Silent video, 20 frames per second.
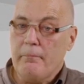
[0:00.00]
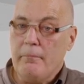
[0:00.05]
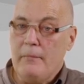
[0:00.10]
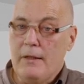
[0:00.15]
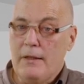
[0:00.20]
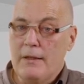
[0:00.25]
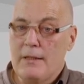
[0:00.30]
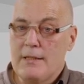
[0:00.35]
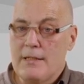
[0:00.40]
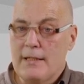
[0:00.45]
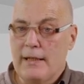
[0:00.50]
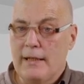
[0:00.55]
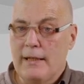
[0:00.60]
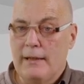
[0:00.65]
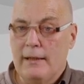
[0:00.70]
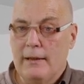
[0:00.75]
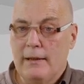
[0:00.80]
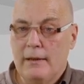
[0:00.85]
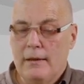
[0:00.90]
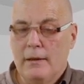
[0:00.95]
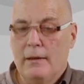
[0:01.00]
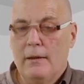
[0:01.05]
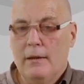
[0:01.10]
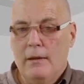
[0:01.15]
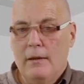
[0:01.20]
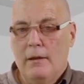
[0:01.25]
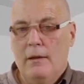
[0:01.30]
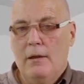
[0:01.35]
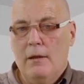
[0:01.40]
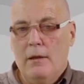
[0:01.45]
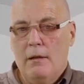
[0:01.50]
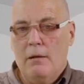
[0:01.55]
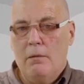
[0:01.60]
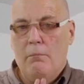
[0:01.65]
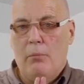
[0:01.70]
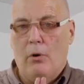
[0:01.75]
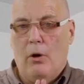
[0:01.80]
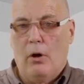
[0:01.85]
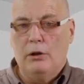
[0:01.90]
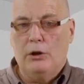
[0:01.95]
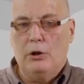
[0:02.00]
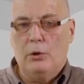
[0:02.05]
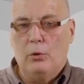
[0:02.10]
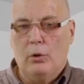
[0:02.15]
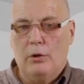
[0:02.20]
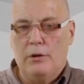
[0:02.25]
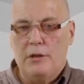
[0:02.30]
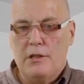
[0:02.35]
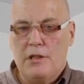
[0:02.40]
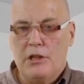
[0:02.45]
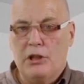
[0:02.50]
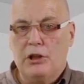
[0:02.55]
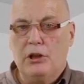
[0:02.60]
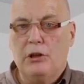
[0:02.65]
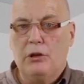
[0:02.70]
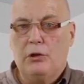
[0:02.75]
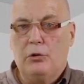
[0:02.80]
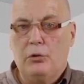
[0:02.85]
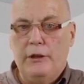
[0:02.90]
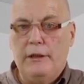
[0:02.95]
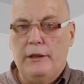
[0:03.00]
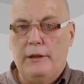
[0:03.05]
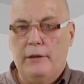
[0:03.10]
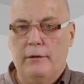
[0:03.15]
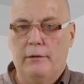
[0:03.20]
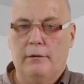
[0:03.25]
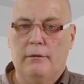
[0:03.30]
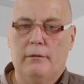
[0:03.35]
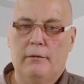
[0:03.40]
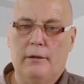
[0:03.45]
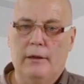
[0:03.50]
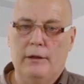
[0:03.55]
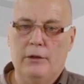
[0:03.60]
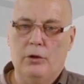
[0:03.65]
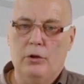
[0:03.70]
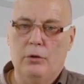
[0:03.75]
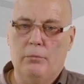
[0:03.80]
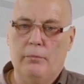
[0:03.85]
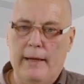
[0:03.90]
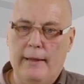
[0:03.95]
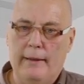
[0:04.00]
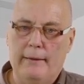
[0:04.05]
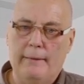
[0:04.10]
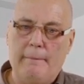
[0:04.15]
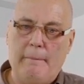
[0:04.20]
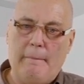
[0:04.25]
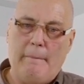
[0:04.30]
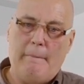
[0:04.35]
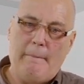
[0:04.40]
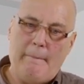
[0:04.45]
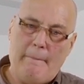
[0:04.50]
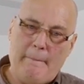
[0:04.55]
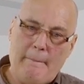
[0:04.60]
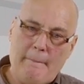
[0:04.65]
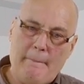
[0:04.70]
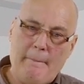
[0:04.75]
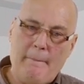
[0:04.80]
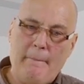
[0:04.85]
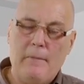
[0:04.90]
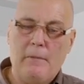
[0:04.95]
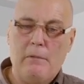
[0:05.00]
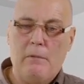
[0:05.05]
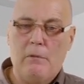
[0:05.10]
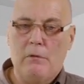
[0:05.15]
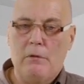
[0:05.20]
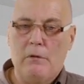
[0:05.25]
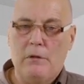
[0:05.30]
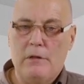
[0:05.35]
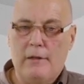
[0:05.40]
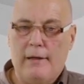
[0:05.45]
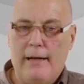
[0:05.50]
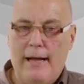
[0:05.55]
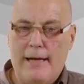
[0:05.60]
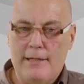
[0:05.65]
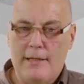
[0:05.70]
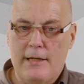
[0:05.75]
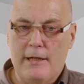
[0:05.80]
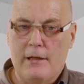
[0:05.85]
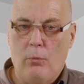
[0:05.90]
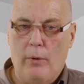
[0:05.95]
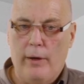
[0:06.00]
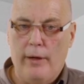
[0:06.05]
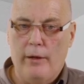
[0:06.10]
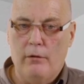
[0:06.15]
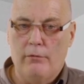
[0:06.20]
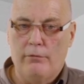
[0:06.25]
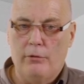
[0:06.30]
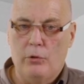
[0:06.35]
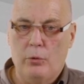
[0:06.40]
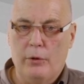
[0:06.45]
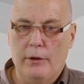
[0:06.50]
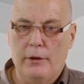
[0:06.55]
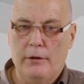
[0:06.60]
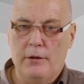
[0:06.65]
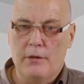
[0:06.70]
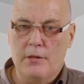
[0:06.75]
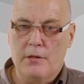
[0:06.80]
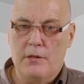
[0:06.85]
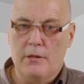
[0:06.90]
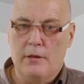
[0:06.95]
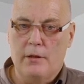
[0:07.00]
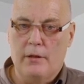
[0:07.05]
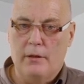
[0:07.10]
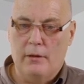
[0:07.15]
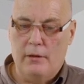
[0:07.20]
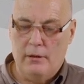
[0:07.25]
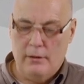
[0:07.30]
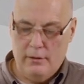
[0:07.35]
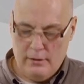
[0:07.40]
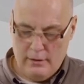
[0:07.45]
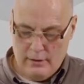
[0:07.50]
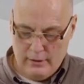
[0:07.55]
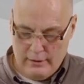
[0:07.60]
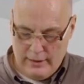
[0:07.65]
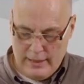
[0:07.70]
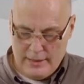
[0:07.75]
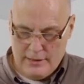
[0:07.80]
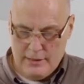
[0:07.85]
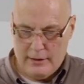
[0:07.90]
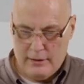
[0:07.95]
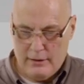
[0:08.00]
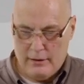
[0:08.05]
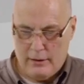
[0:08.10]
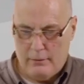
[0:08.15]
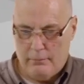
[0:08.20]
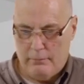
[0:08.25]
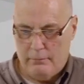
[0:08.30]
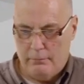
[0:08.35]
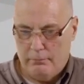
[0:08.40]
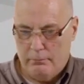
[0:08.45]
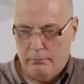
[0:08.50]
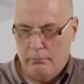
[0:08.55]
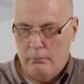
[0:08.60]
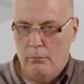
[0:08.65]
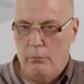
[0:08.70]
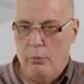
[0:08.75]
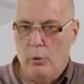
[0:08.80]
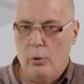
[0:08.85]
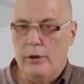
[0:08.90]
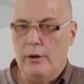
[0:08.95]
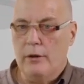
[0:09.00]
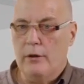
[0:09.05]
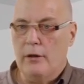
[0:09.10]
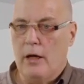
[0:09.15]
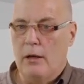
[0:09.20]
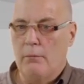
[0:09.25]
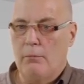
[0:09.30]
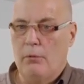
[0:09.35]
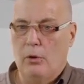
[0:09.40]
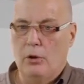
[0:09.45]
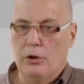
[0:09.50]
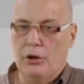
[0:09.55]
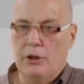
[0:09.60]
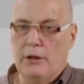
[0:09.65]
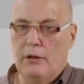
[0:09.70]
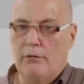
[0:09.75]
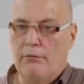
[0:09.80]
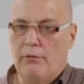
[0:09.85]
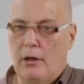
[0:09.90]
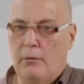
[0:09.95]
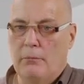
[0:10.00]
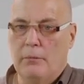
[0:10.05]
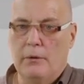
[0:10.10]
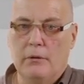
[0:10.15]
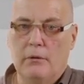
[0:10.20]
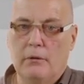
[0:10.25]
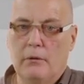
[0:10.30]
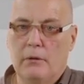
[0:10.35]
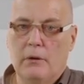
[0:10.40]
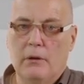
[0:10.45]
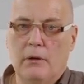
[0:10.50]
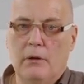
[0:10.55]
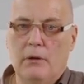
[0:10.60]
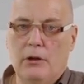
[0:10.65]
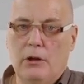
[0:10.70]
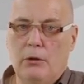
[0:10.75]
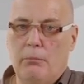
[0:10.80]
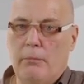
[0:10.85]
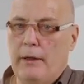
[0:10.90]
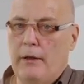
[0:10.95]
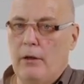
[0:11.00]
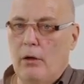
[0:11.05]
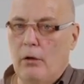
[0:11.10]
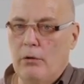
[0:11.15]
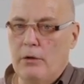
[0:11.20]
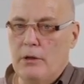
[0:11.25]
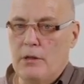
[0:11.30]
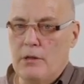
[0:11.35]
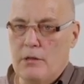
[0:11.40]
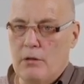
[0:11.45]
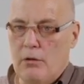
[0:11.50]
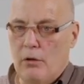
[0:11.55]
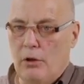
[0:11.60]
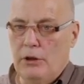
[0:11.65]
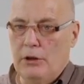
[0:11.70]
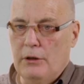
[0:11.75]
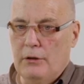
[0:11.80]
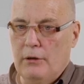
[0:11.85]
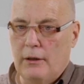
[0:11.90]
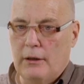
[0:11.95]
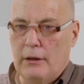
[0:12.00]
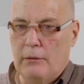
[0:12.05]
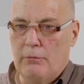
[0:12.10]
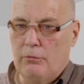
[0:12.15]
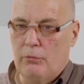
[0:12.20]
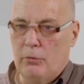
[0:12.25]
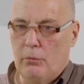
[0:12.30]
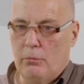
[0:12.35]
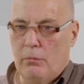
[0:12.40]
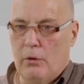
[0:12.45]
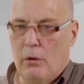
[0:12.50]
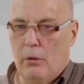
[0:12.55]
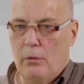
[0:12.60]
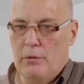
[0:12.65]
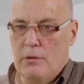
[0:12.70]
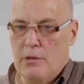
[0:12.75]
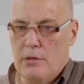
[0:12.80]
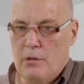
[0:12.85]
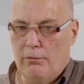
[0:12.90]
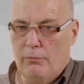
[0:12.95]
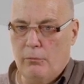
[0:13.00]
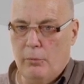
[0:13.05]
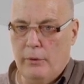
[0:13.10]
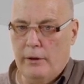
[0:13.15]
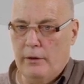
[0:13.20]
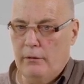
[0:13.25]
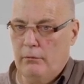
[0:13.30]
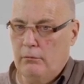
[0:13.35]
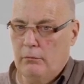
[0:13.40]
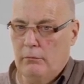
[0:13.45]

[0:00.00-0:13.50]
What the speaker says: It's a branch or decision tree that you make. Classic way of doing this in a classic Boolean type logic environment. You may know these logic diagrams from old software.